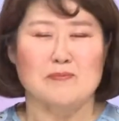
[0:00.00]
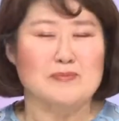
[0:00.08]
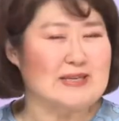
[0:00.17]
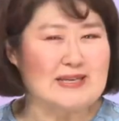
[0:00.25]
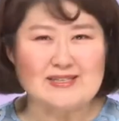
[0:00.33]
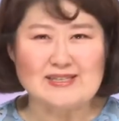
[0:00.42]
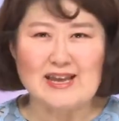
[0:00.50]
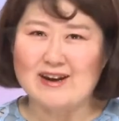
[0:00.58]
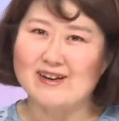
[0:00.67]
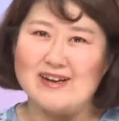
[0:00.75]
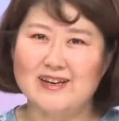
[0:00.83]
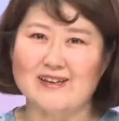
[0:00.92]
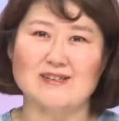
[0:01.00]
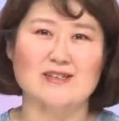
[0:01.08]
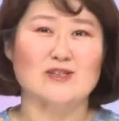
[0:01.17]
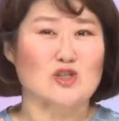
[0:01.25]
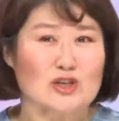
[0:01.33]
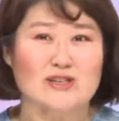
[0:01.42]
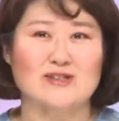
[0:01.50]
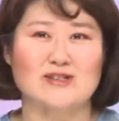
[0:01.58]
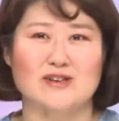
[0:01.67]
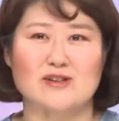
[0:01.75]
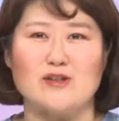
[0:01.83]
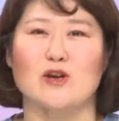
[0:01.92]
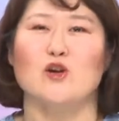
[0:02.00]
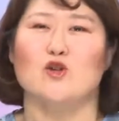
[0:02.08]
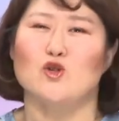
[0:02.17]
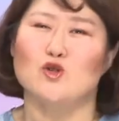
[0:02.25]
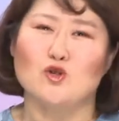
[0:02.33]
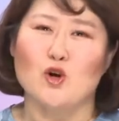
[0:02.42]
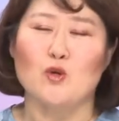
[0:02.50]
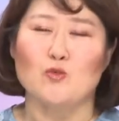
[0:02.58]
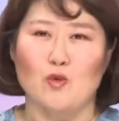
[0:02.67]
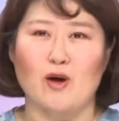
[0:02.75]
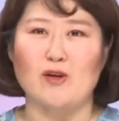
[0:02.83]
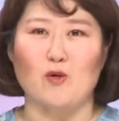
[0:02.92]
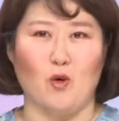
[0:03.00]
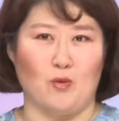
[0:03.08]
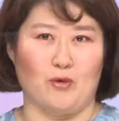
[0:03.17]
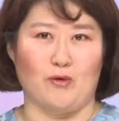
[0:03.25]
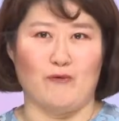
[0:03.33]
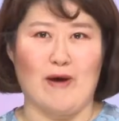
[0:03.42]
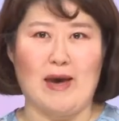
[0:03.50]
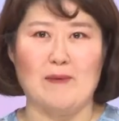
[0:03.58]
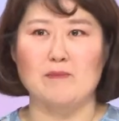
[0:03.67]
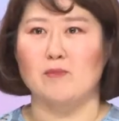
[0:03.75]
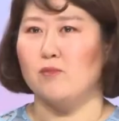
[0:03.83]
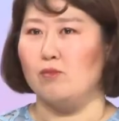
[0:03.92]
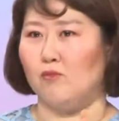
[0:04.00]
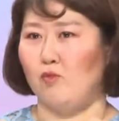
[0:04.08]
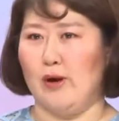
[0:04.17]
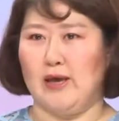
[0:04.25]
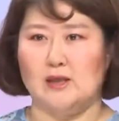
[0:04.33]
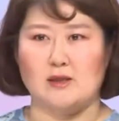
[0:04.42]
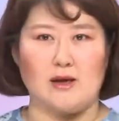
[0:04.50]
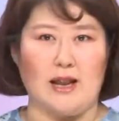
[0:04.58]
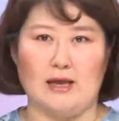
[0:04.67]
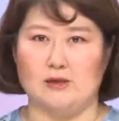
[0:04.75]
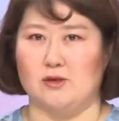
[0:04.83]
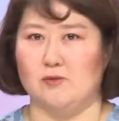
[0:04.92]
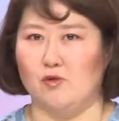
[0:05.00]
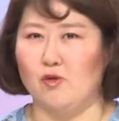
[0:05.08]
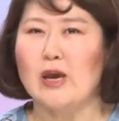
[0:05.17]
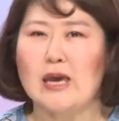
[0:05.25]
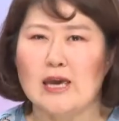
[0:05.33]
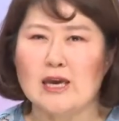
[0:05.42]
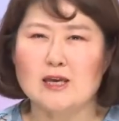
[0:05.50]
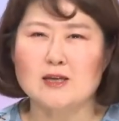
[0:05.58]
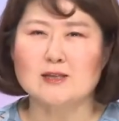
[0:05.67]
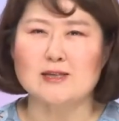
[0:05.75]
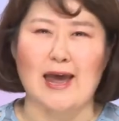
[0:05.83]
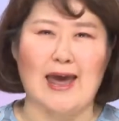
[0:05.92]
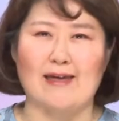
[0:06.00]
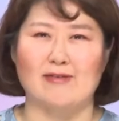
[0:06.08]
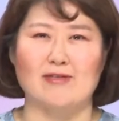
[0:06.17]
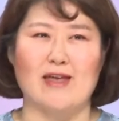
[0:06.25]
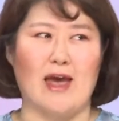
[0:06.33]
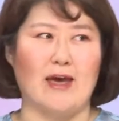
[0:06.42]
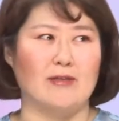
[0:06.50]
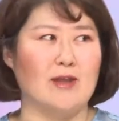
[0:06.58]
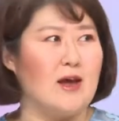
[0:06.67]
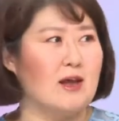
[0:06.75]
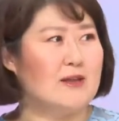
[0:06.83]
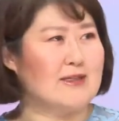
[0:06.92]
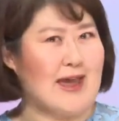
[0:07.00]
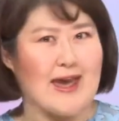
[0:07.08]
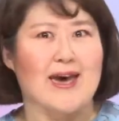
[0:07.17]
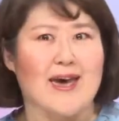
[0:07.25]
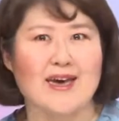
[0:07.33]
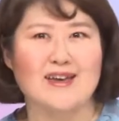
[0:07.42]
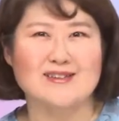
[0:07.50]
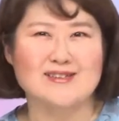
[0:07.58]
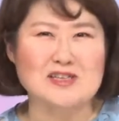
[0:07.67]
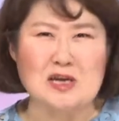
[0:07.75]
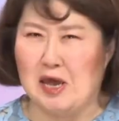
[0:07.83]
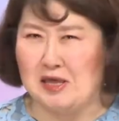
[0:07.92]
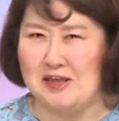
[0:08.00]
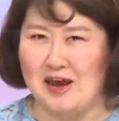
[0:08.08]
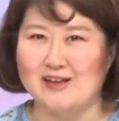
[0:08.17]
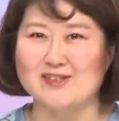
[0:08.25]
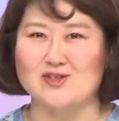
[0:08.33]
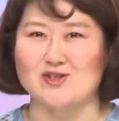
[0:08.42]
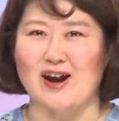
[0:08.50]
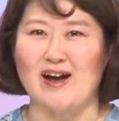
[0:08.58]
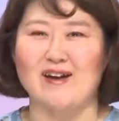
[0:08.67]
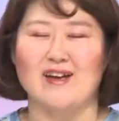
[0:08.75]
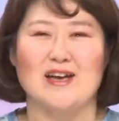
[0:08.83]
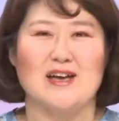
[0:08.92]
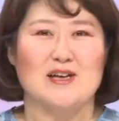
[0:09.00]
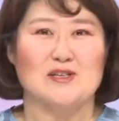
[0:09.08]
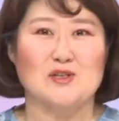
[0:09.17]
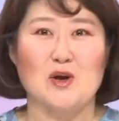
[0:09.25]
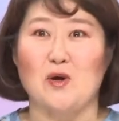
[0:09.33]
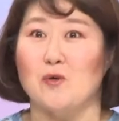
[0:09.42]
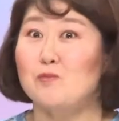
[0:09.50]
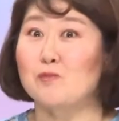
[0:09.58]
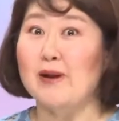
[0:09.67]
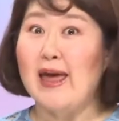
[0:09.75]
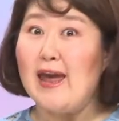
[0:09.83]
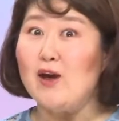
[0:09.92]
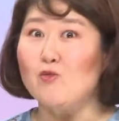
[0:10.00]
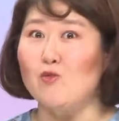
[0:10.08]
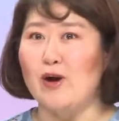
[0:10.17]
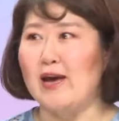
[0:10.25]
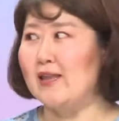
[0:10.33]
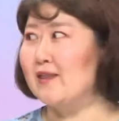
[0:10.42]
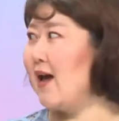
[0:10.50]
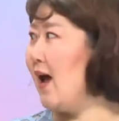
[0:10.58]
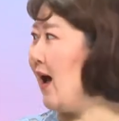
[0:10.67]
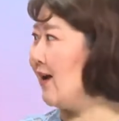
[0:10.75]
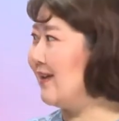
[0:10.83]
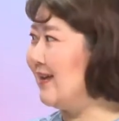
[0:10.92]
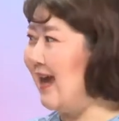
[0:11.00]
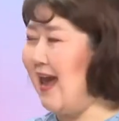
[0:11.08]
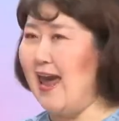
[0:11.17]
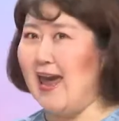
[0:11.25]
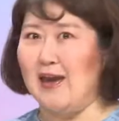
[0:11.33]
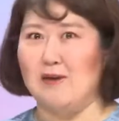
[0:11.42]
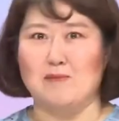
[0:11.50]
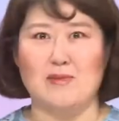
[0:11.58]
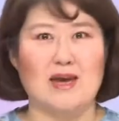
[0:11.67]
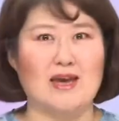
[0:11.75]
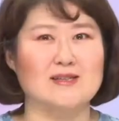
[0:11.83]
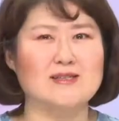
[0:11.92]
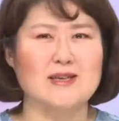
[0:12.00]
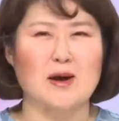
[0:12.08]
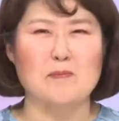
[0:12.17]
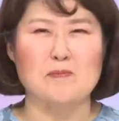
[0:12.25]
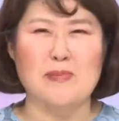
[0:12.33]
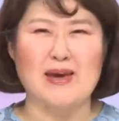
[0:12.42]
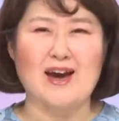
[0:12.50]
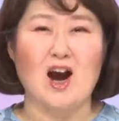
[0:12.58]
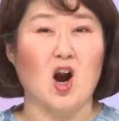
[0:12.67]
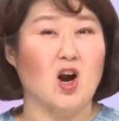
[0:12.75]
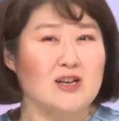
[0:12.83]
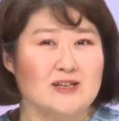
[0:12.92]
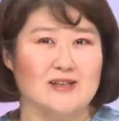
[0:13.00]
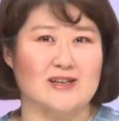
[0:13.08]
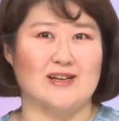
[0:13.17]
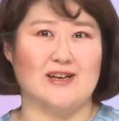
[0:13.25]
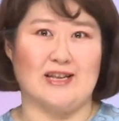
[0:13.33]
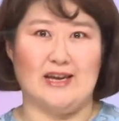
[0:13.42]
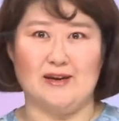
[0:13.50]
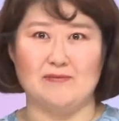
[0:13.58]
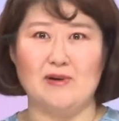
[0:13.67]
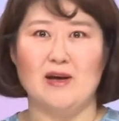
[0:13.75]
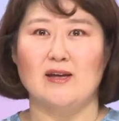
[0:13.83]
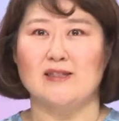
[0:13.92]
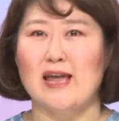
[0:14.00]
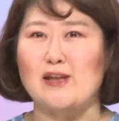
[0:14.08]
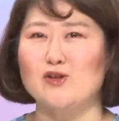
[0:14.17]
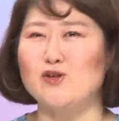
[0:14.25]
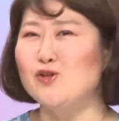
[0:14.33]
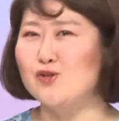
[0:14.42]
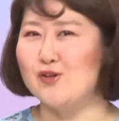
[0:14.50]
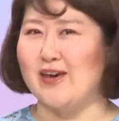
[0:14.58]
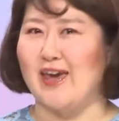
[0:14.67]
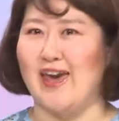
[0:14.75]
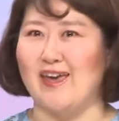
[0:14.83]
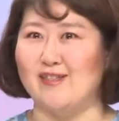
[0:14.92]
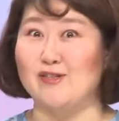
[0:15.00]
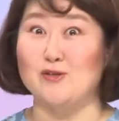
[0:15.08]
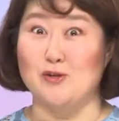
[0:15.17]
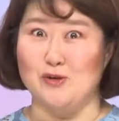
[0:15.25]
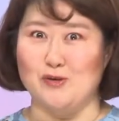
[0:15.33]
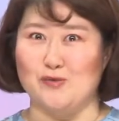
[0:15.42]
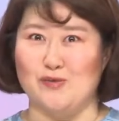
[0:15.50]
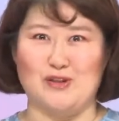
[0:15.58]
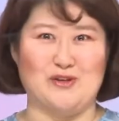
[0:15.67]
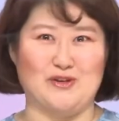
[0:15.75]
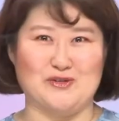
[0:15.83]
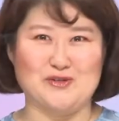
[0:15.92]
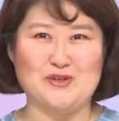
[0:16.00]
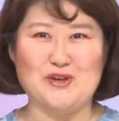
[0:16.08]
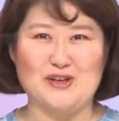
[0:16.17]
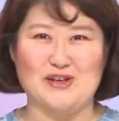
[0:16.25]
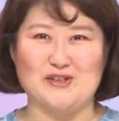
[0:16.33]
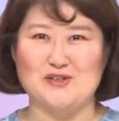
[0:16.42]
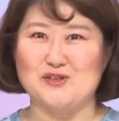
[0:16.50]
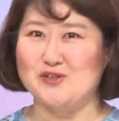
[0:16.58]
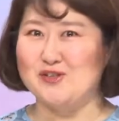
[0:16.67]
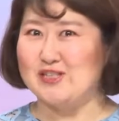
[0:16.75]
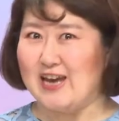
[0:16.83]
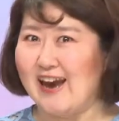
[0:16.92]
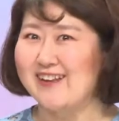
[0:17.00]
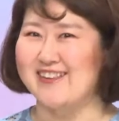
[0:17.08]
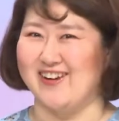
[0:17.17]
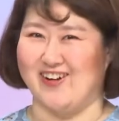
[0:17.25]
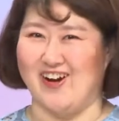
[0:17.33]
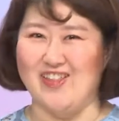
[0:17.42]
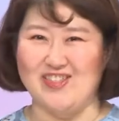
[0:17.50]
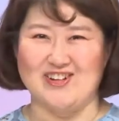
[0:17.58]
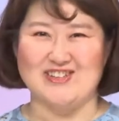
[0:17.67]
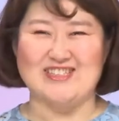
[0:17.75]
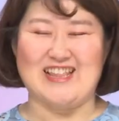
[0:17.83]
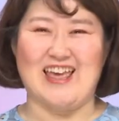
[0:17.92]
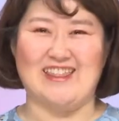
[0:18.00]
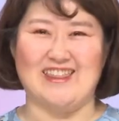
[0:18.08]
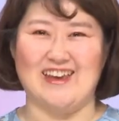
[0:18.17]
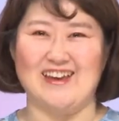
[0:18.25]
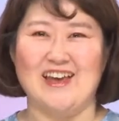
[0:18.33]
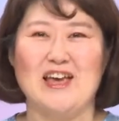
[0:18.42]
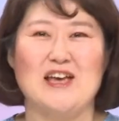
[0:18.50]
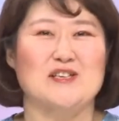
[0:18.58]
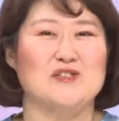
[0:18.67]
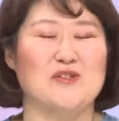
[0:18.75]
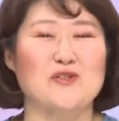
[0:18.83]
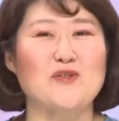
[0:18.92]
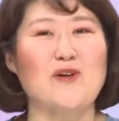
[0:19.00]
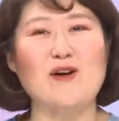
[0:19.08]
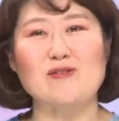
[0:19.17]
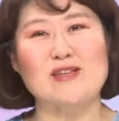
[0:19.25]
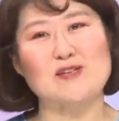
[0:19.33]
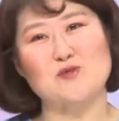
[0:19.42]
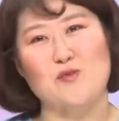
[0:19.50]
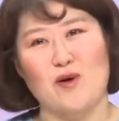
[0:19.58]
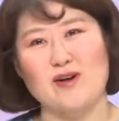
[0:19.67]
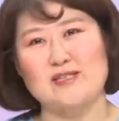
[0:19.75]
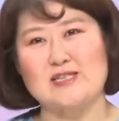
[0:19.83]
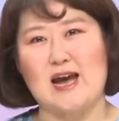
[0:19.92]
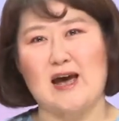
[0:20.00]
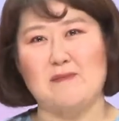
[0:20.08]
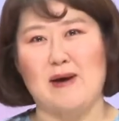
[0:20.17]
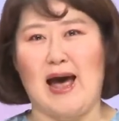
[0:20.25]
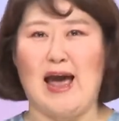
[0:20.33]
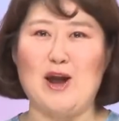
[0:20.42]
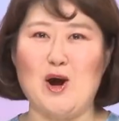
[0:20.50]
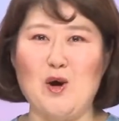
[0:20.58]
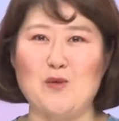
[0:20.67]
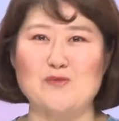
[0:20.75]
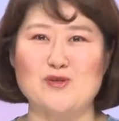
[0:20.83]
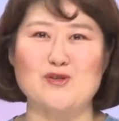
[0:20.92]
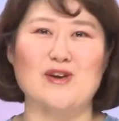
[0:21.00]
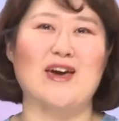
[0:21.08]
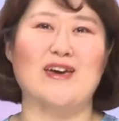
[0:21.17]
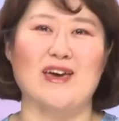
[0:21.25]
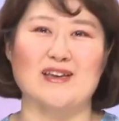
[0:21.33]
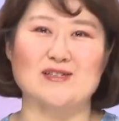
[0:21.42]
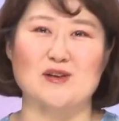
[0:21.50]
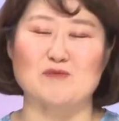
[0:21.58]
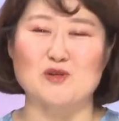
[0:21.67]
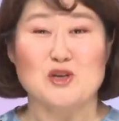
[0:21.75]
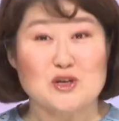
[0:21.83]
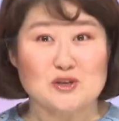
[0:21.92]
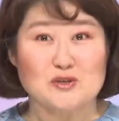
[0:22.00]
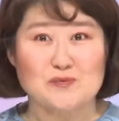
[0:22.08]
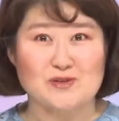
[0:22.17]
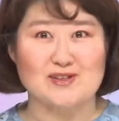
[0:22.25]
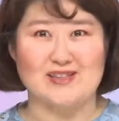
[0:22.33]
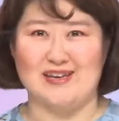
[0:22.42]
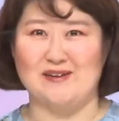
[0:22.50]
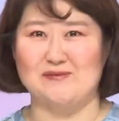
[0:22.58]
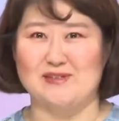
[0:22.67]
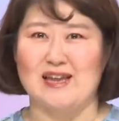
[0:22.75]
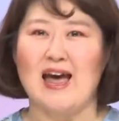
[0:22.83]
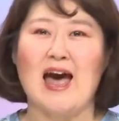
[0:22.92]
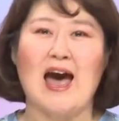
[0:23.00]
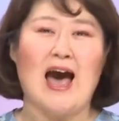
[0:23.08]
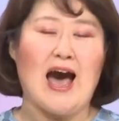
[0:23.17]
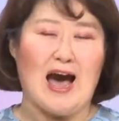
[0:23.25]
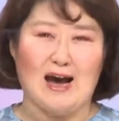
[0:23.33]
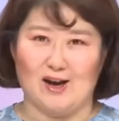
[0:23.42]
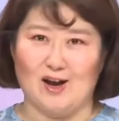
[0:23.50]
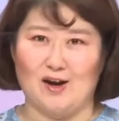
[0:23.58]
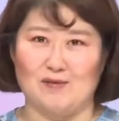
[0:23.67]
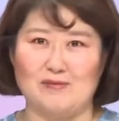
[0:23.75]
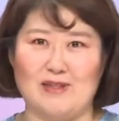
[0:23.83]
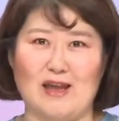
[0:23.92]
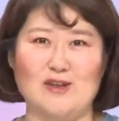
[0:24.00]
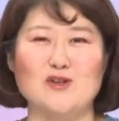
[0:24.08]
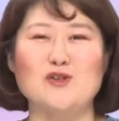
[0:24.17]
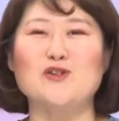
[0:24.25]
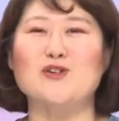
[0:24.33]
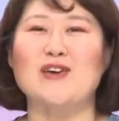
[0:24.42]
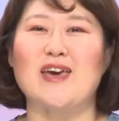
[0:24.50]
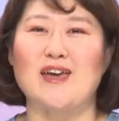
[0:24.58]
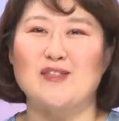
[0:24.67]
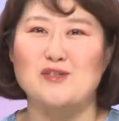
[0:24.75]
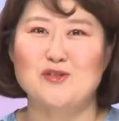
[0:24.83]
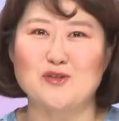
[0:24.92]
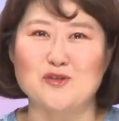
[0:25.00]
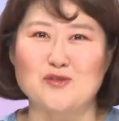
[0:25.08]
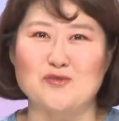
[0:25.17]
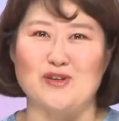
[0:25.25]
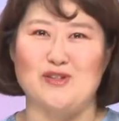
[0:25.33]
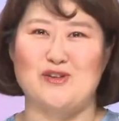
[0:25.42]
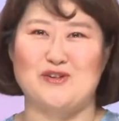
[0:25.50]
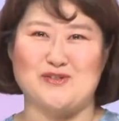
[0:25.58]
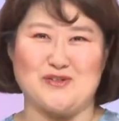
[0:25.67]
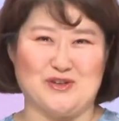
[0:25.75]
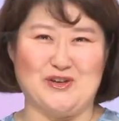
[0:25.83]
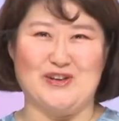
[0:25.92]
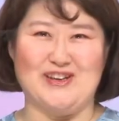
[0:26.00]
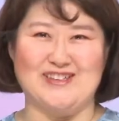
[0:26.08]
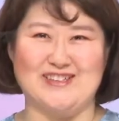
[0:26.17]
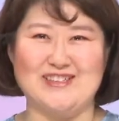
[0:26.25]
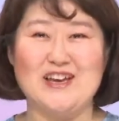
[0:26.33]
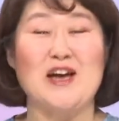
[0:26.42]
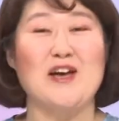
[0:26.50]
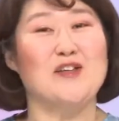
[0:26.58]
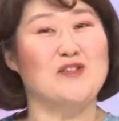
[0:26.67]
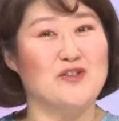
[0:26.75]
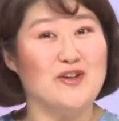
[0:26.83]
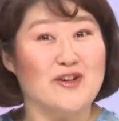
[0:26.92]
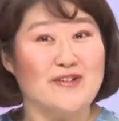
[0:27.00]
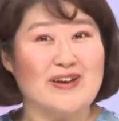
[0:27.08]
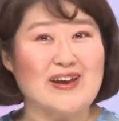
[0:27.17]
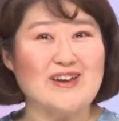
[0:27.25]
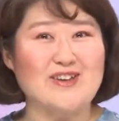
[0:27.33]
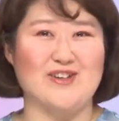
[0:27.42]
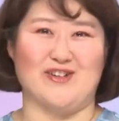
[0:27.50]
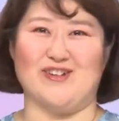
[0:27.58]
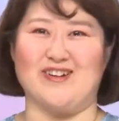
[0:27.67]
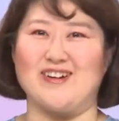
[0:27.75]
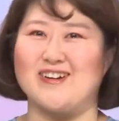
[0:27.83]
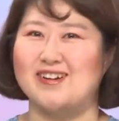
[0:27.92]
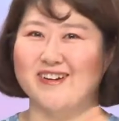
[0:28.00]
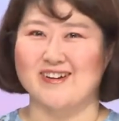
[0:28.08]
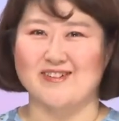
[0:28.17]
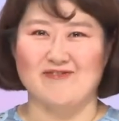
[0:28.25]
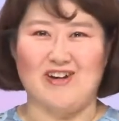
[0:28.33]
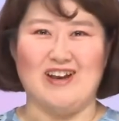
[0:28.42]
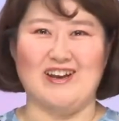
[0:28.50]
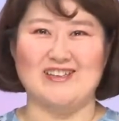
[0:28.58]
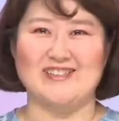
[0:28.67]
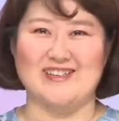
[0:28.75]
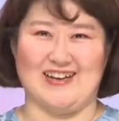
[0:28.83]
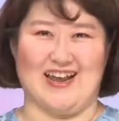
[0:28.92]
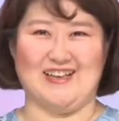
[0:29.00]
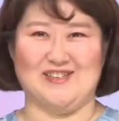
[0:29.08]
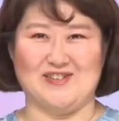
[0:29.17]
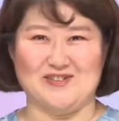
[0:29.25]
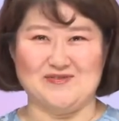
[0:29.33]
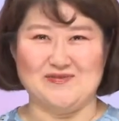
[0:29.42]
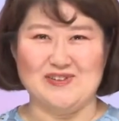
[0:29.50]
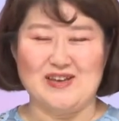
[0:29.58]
Since they're little children, you don't want to overwhelm with lots of quiz and then test and extra. So playing with a game is a big alternative that you can do with your students to check their understanding. So throughout this workshop, I hope you can get some useful tips out of that you can do with your students during your phonics classroom.